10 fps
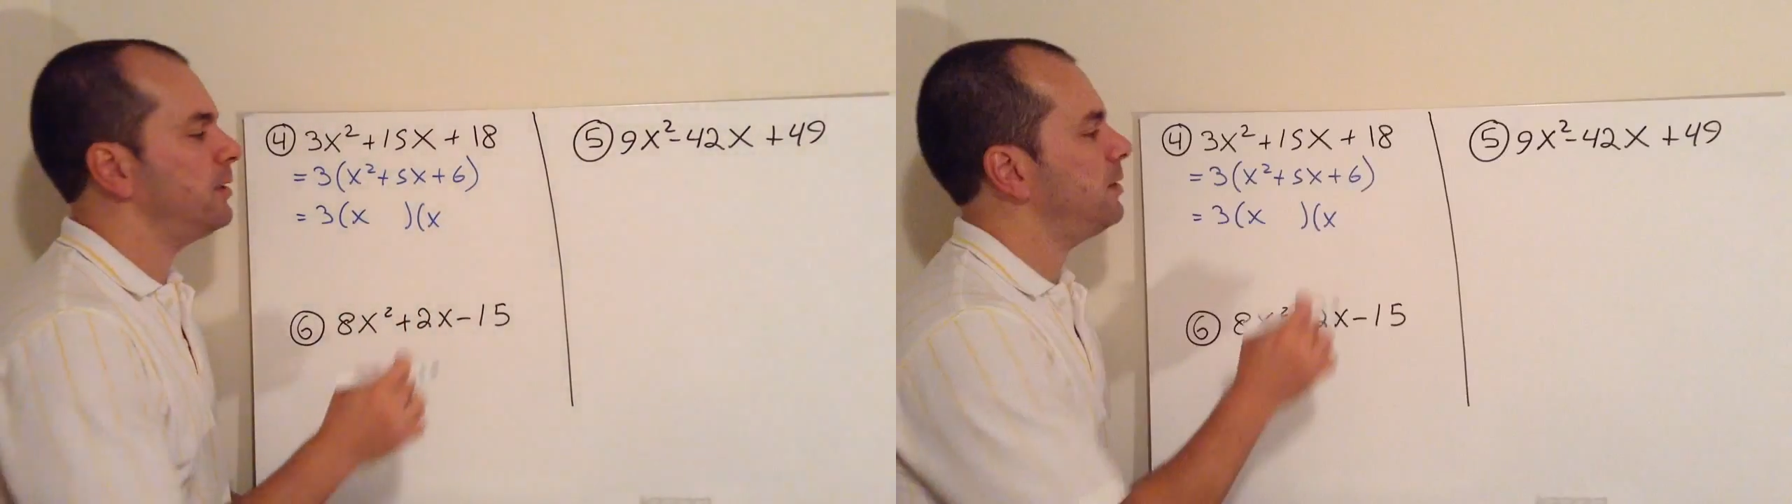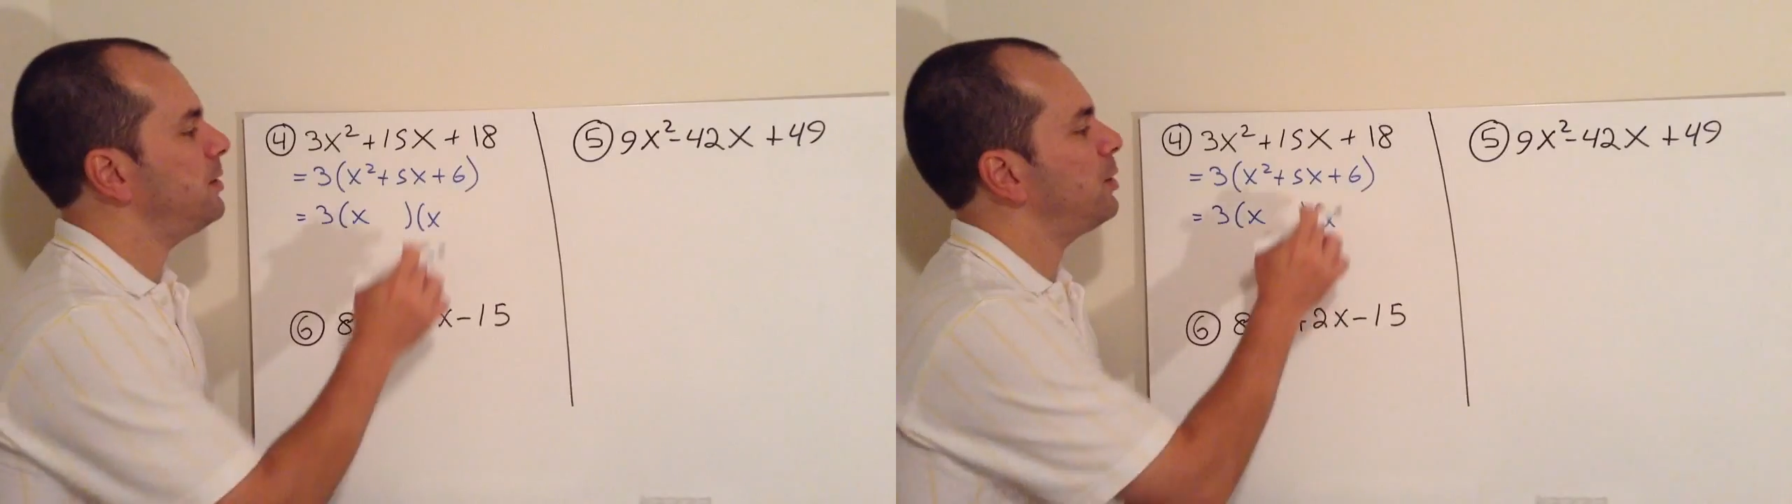
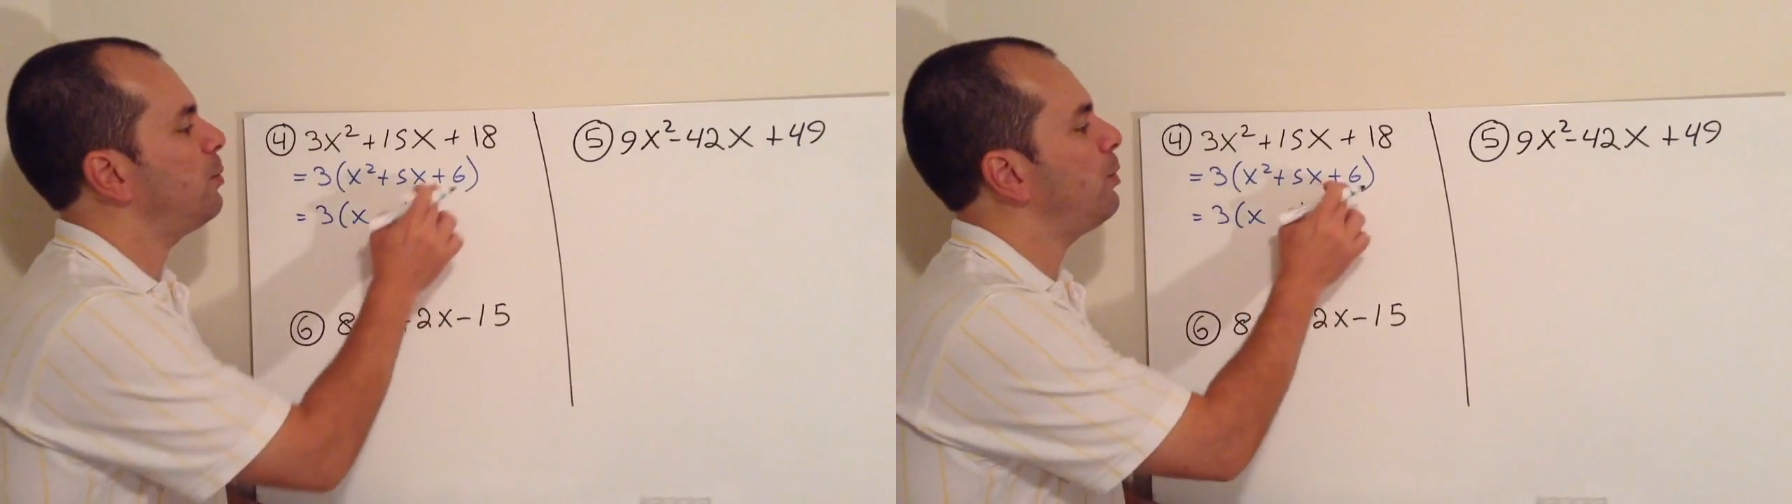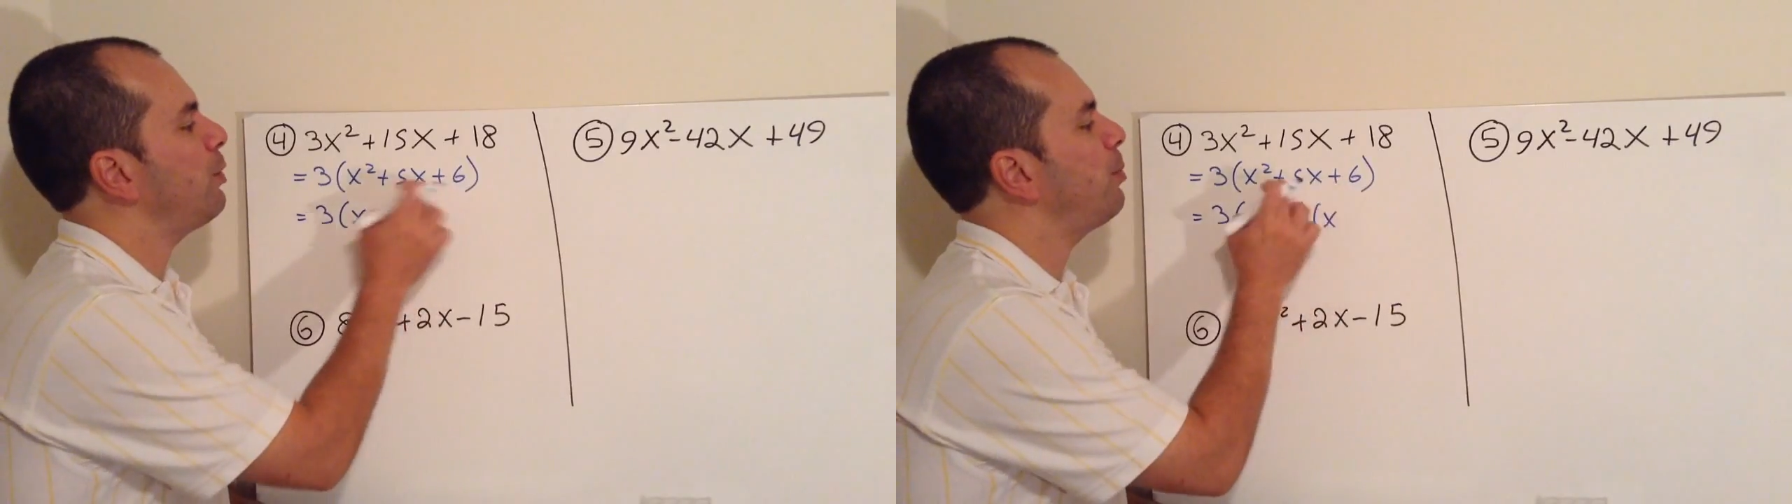Since they're
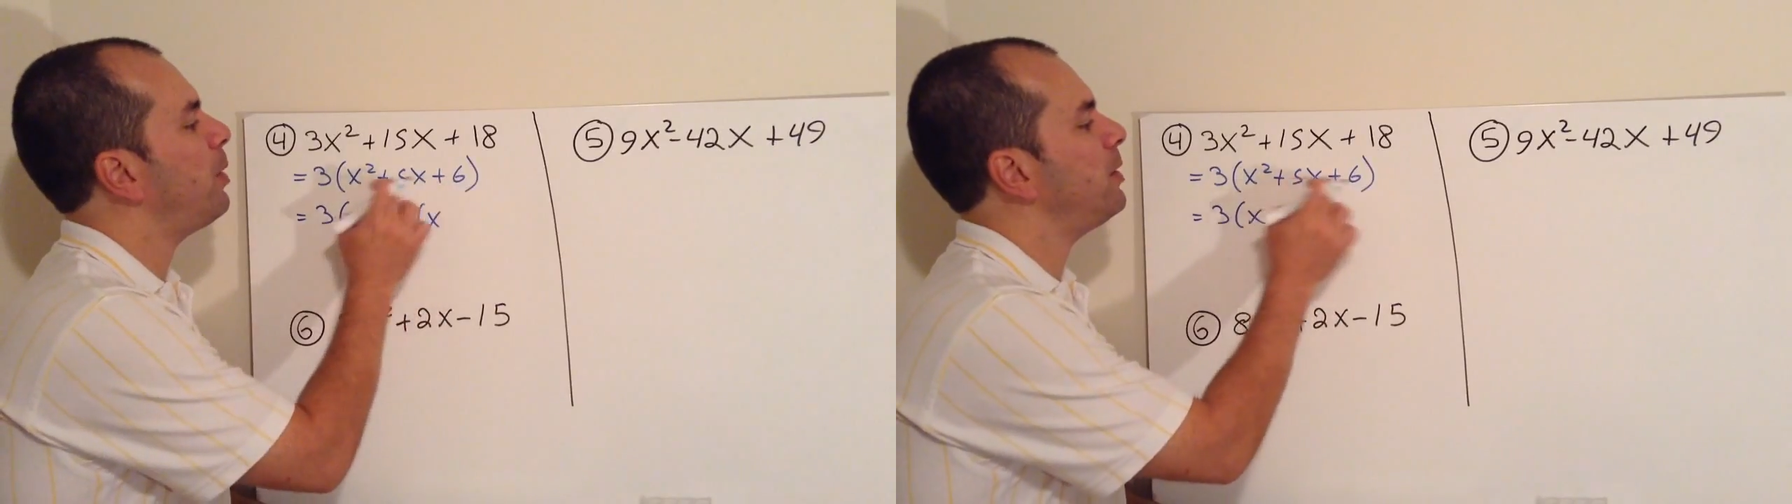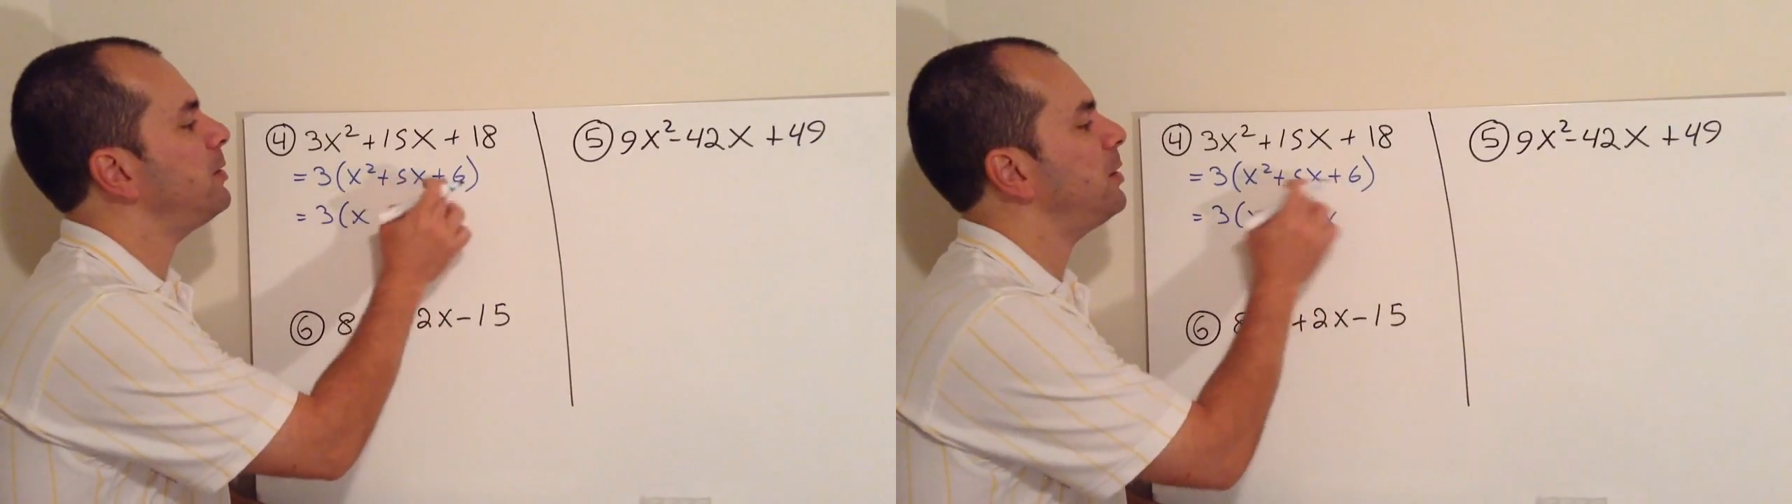both
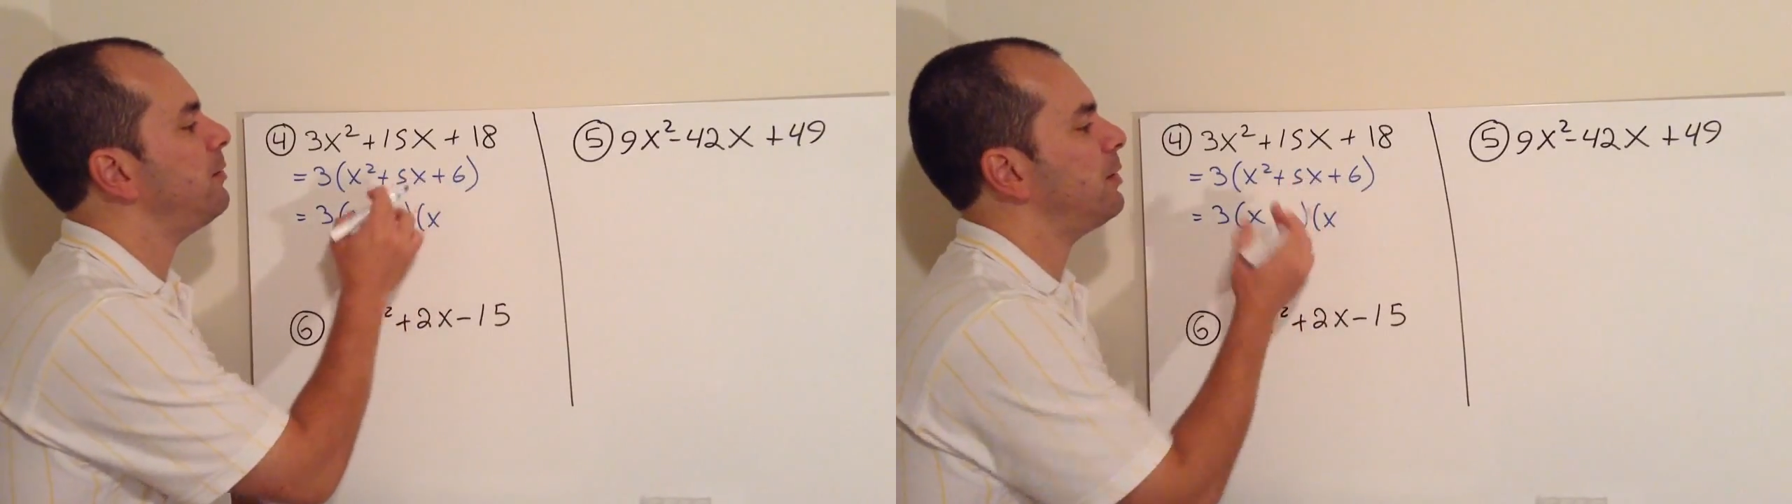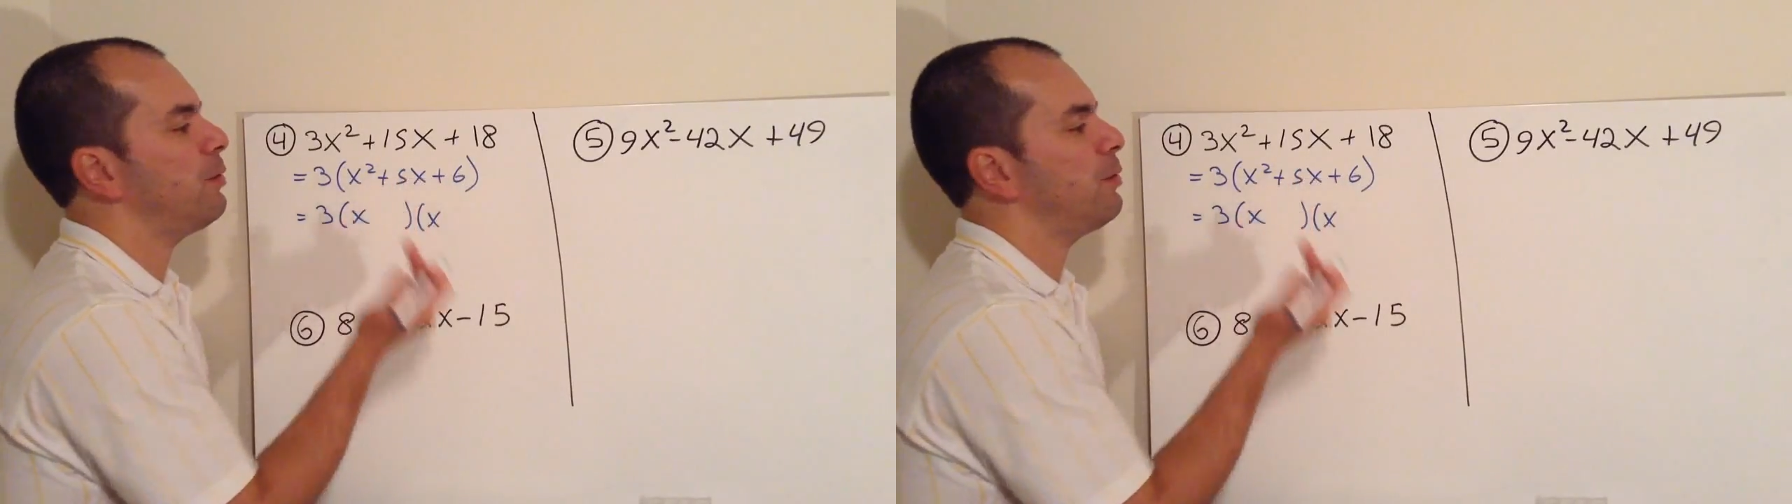positive,